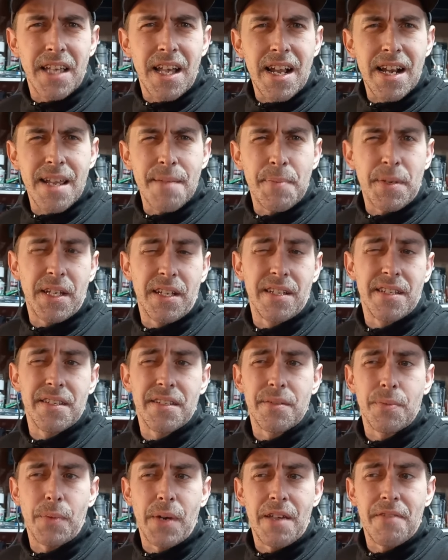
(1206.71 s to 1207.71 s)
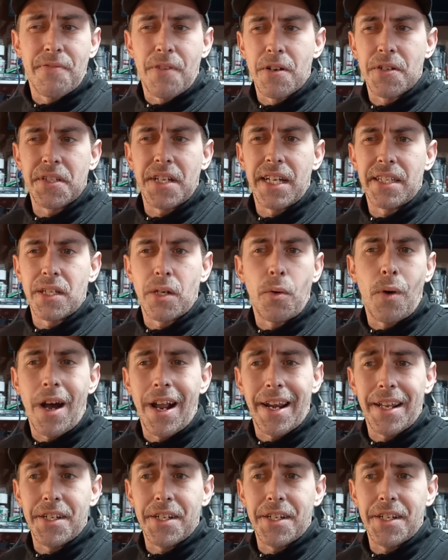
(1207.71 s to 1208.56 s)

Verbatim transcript: on it because when I first got the quad,